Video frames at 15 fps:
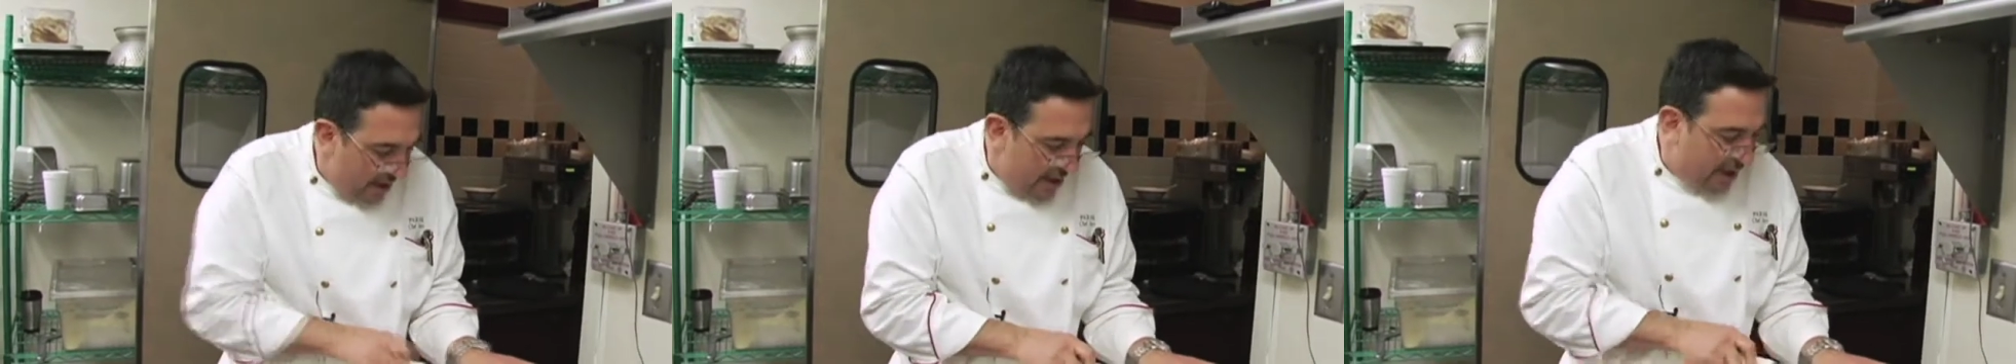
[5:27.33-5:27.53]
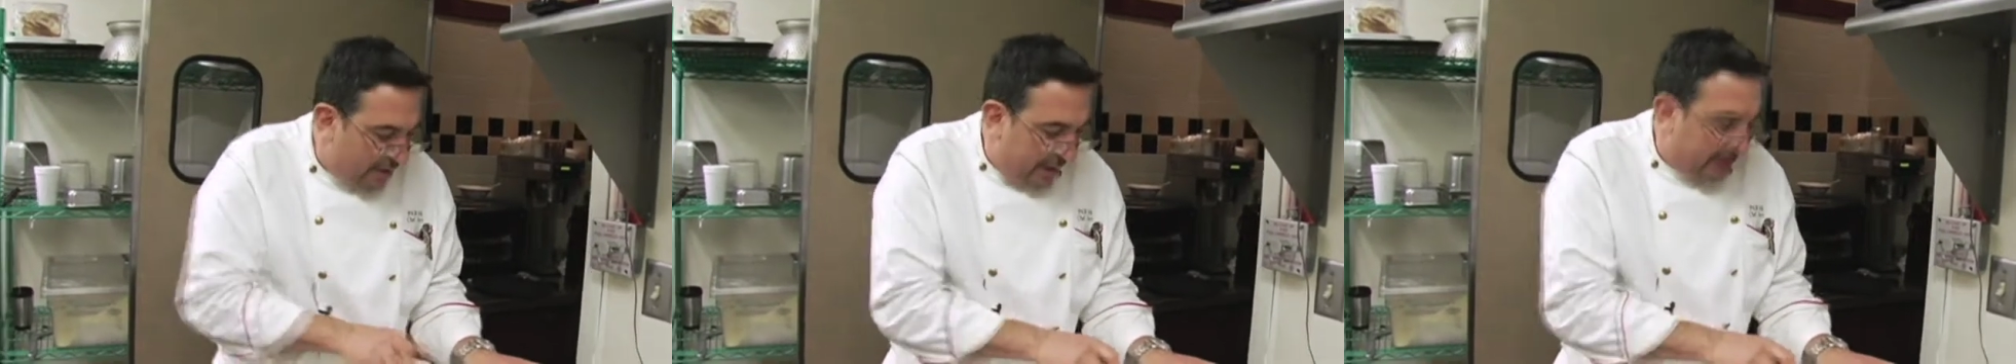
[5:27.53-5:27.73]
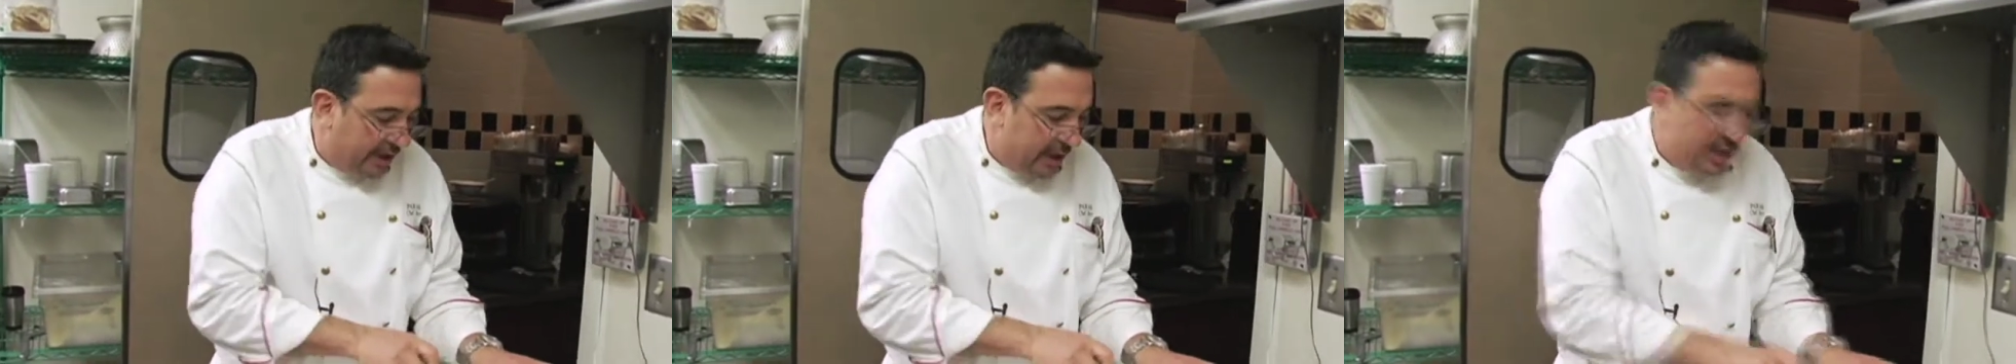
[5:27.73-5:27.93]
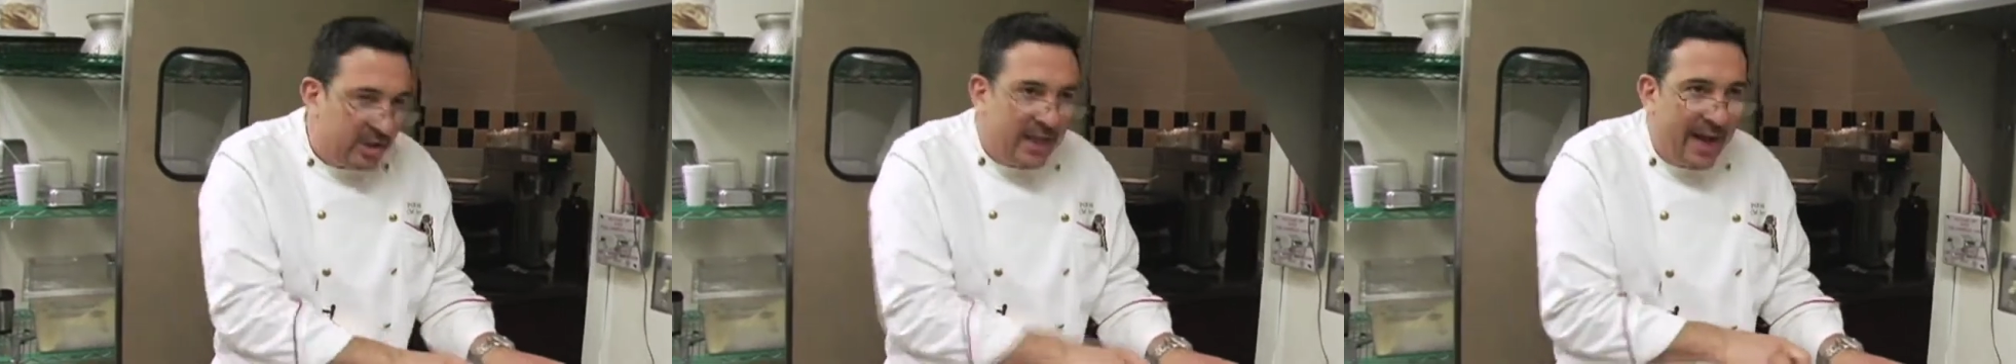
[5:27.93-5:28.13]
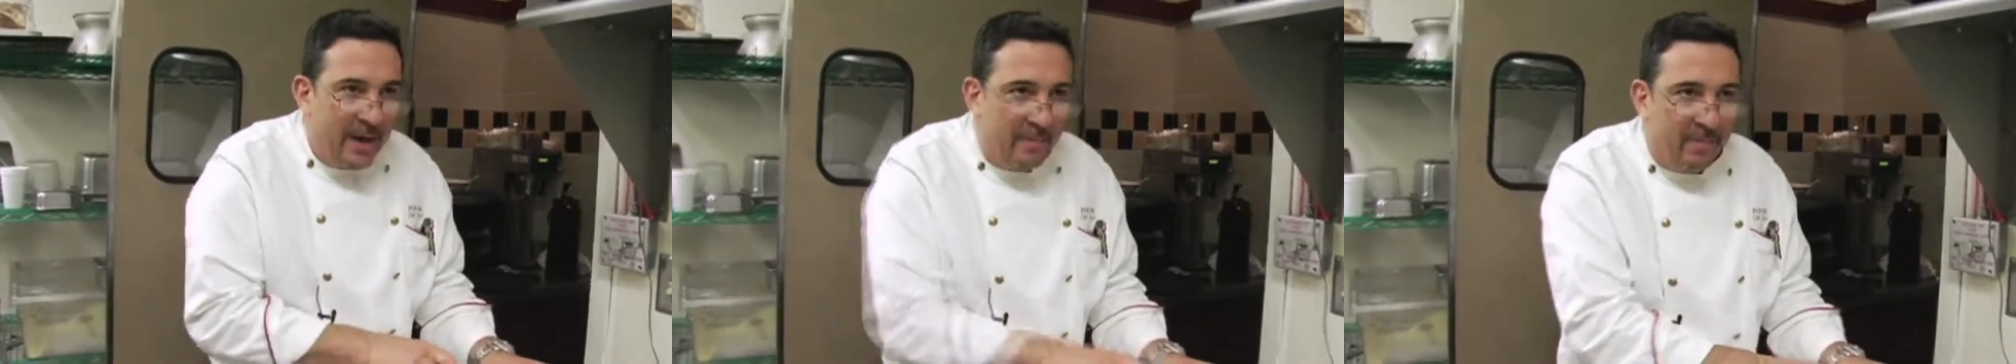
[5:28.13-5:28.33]
especially
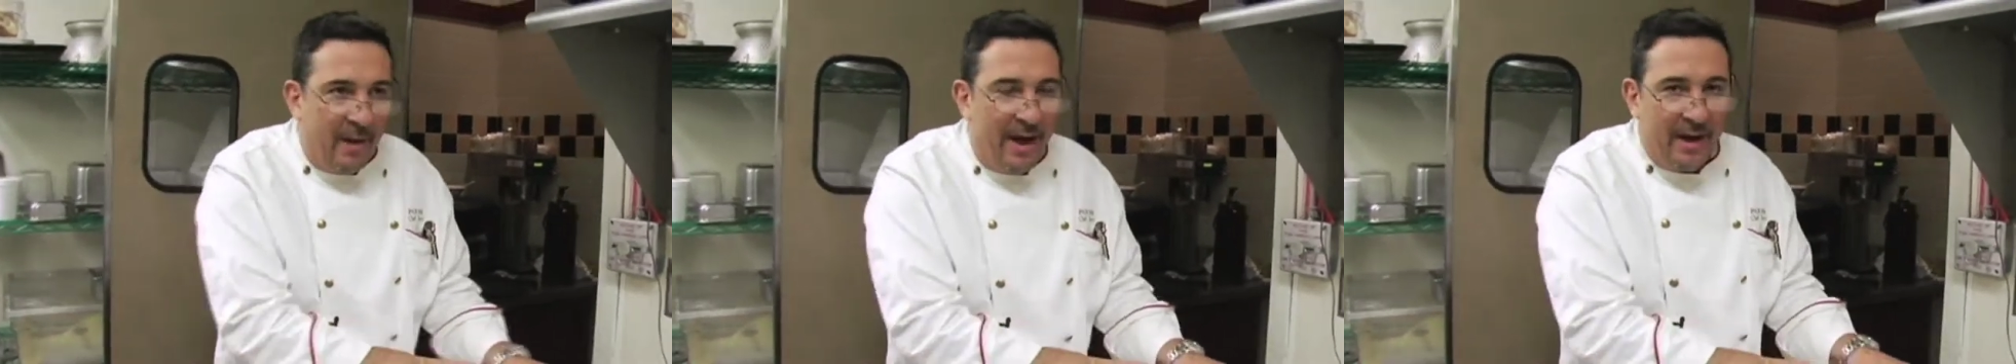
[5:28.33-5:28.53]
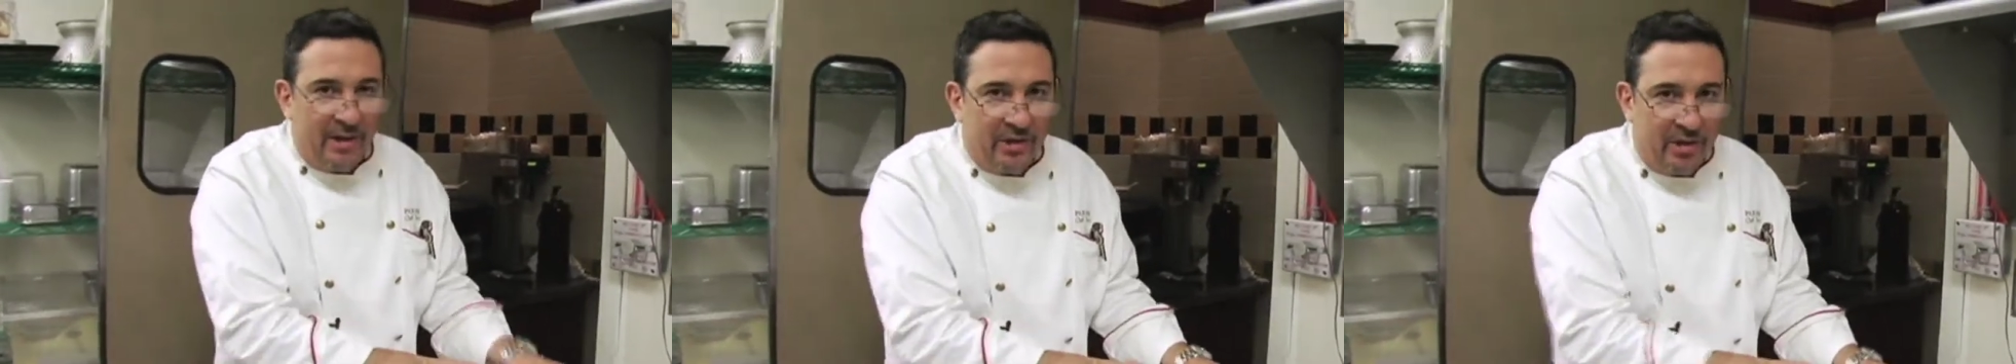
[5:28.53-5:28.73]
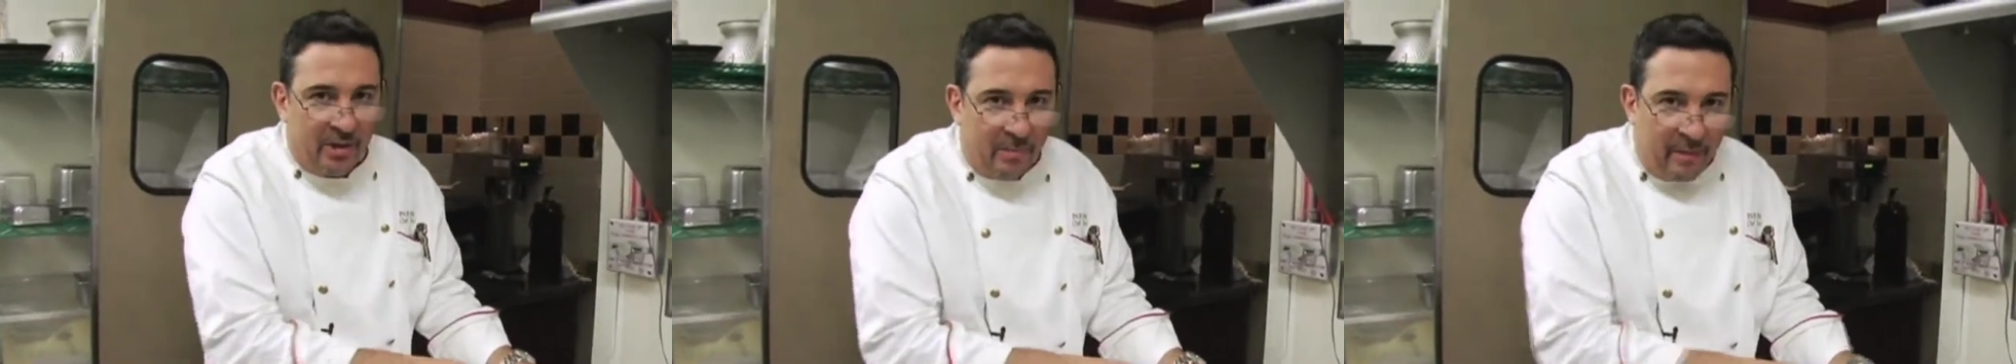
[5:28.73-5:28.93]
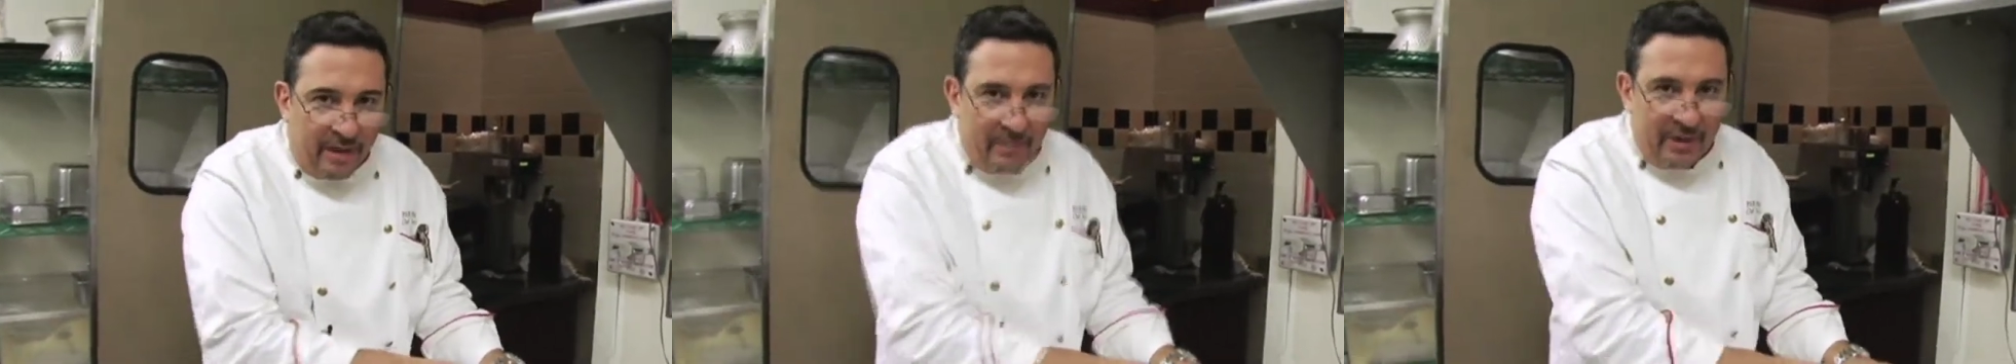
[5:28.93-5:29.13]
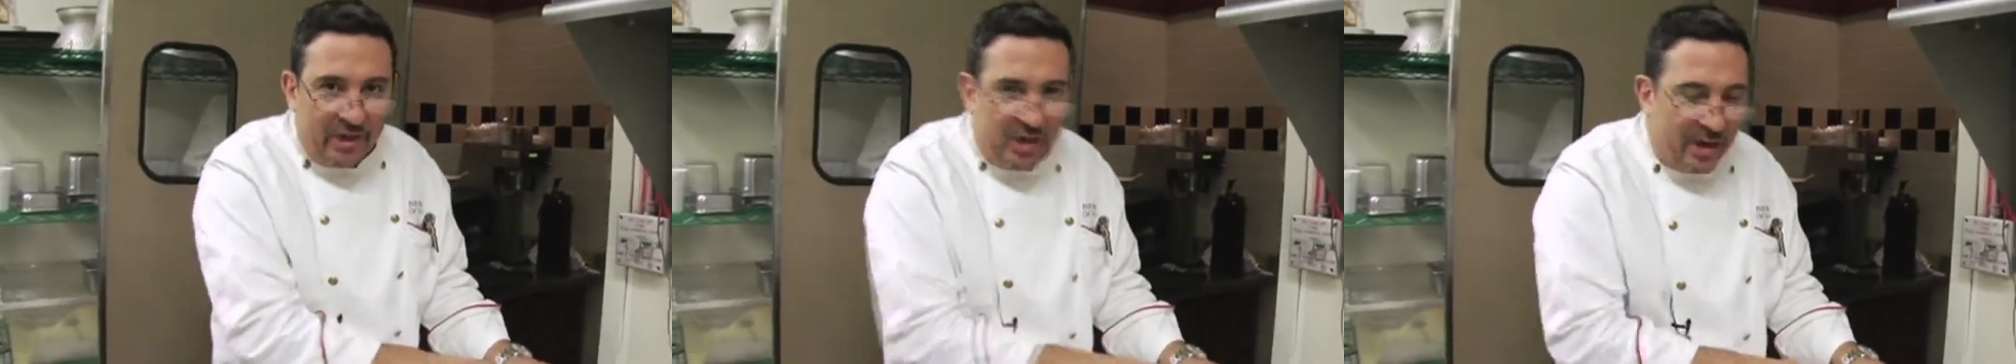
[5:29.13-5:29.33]
Italian products, to
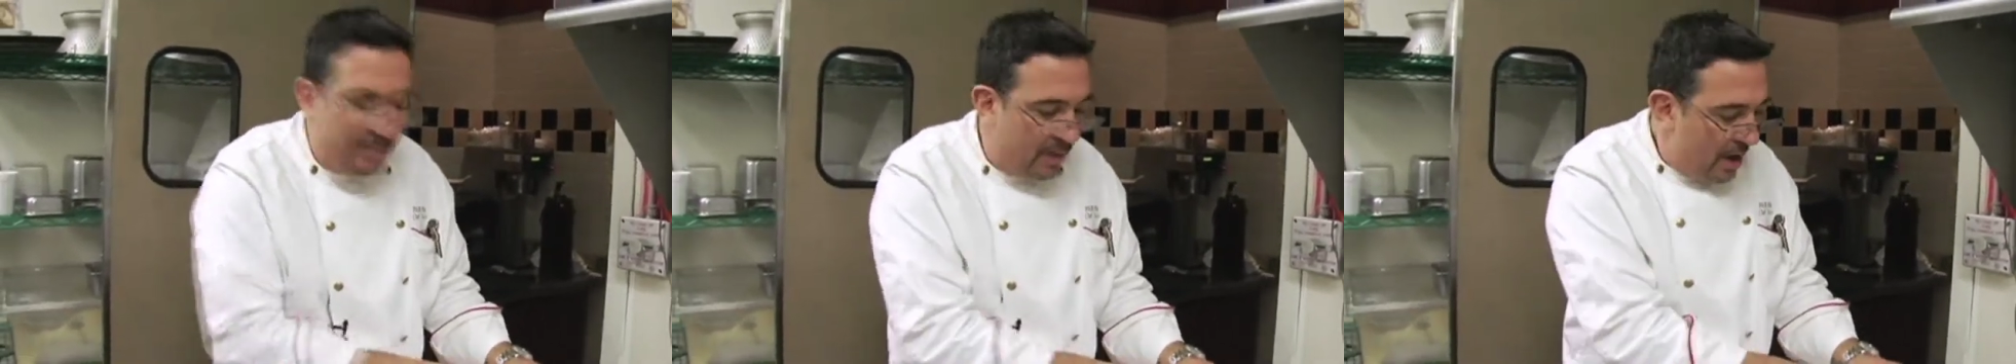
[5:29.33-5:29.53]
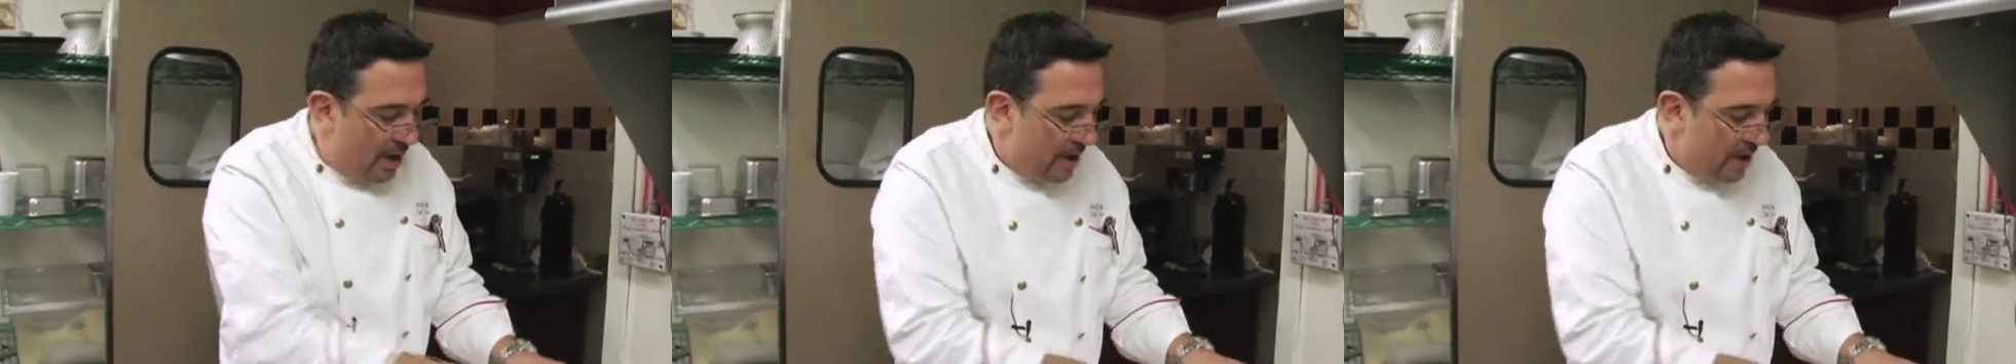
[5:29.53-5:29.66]
bring me some